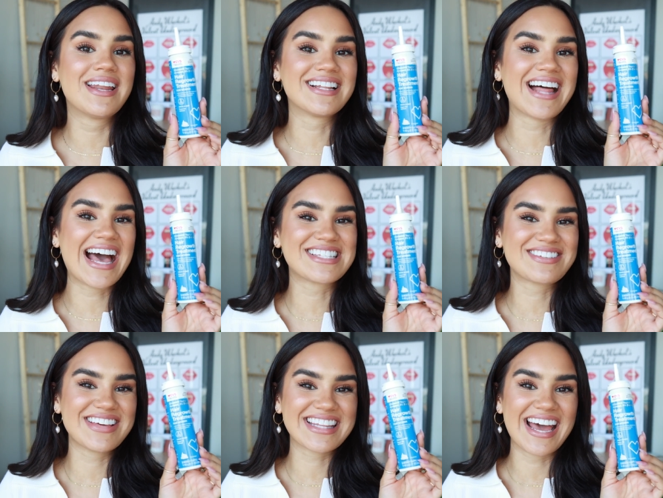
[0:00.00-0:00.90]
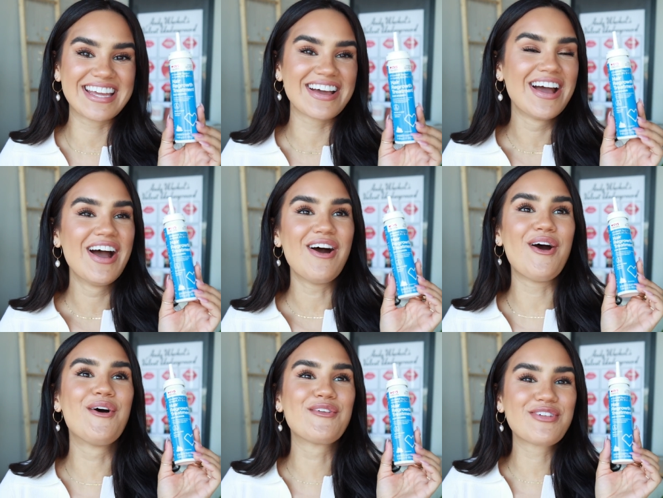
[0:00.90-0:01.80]
gonna last me like
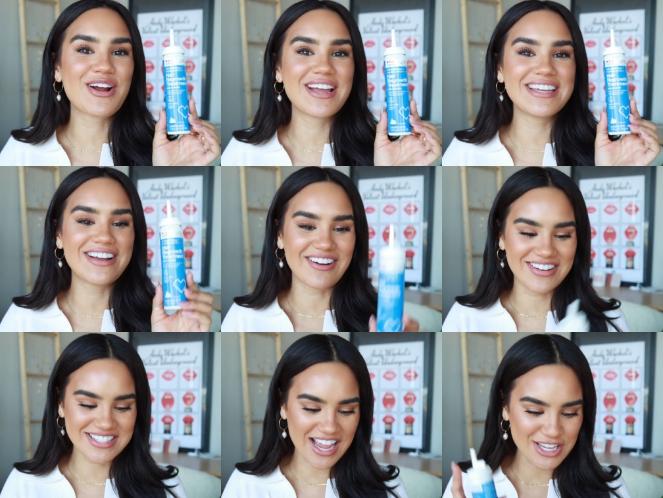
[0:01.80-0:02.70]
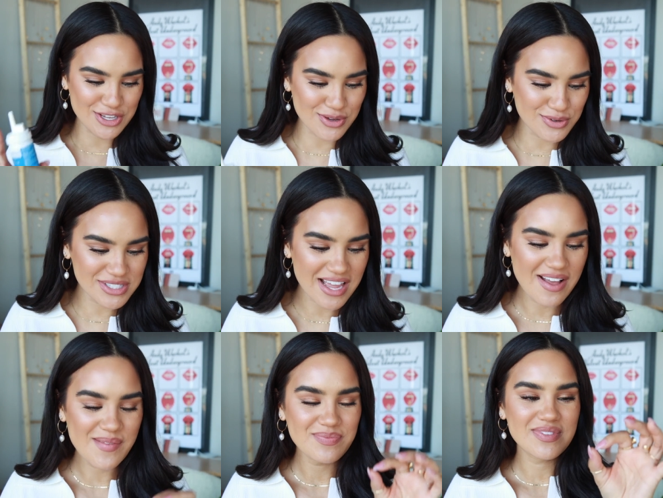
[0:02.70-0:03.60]
over a year because I use
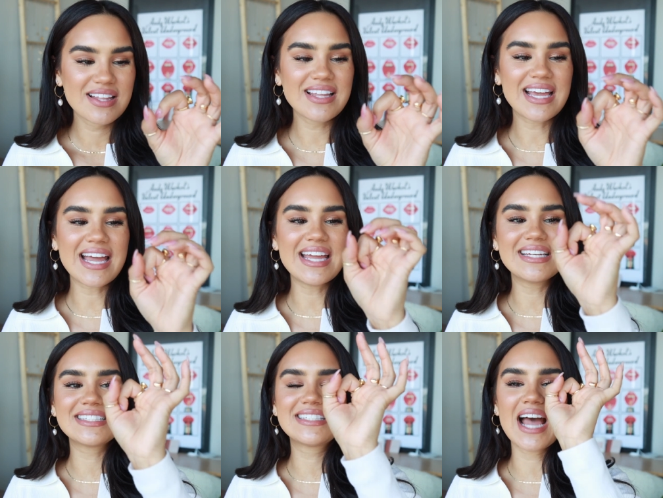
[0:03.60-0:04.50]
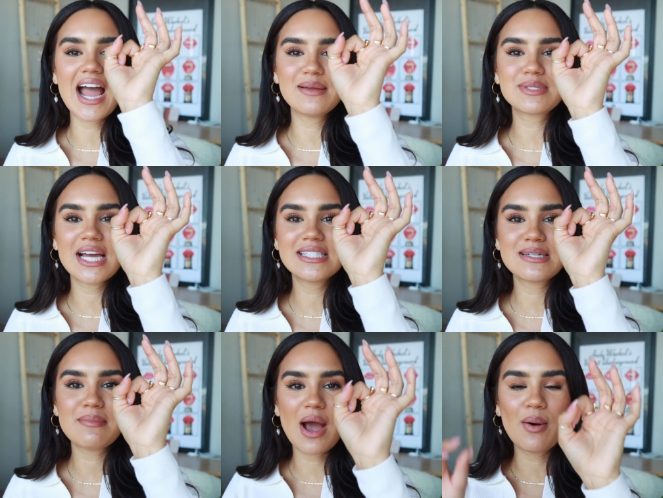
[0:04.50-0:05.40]
like a dime-sized
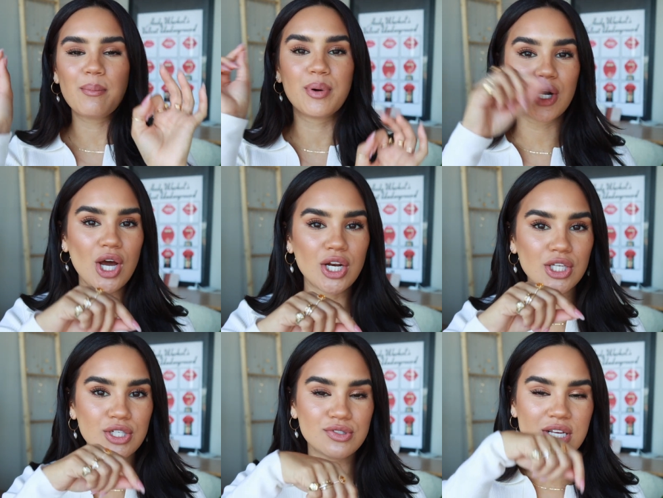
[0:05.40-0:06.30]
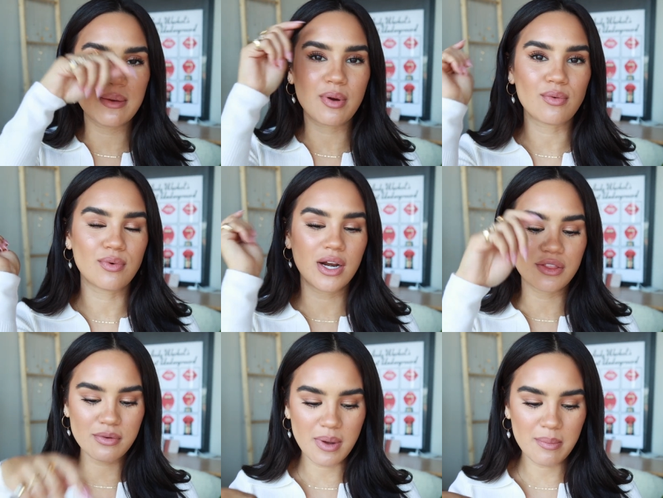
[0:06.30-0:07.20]
amount, put it on a Q-tip, run
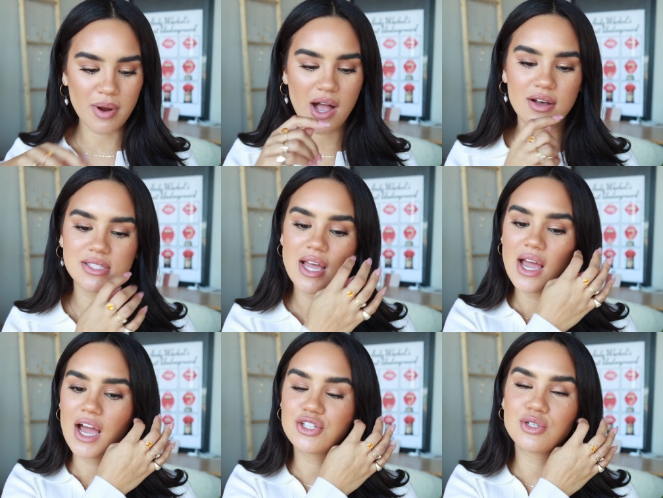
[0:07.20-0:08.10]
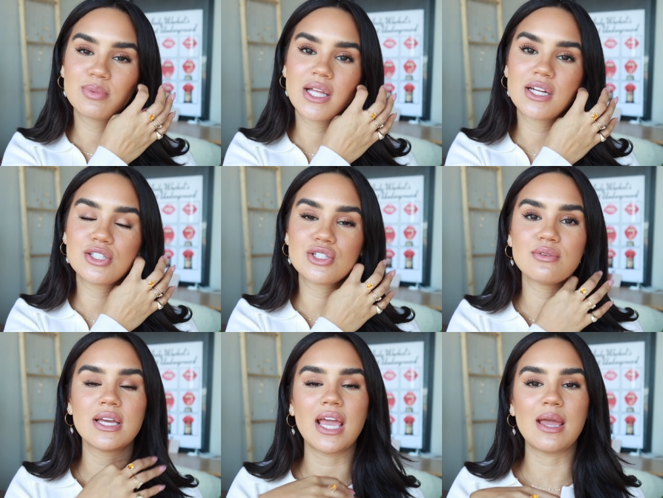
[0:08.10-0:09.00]
it through my brows. I do plan on
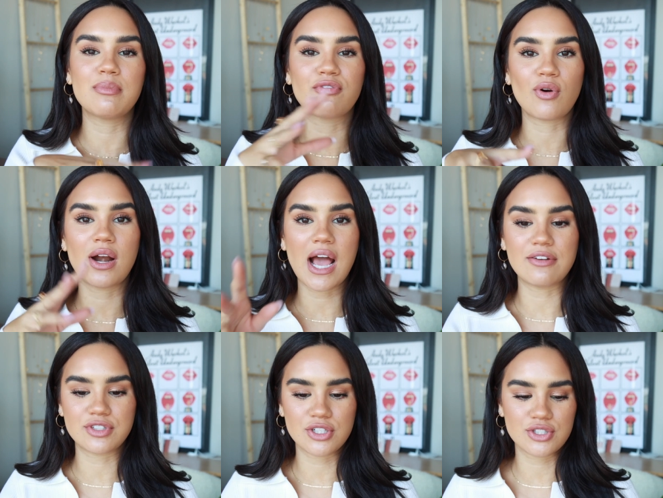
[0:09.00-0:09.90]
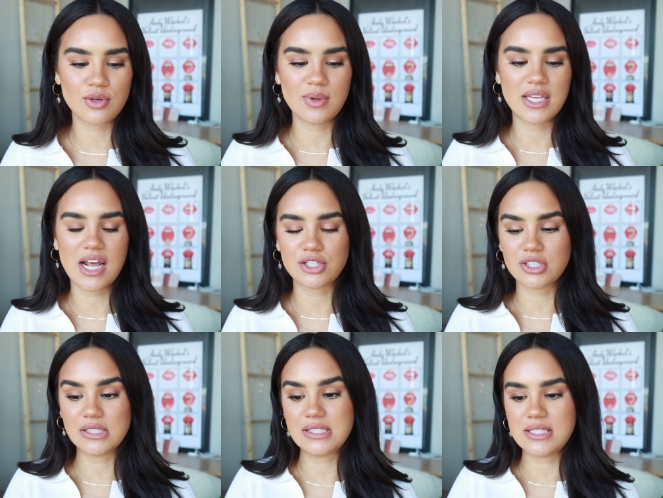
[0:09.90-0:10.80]
doing a before and after so we can
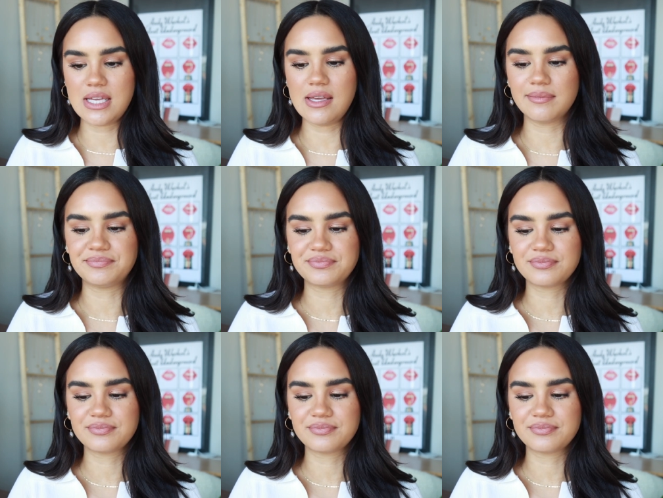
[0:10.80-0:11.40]
actually see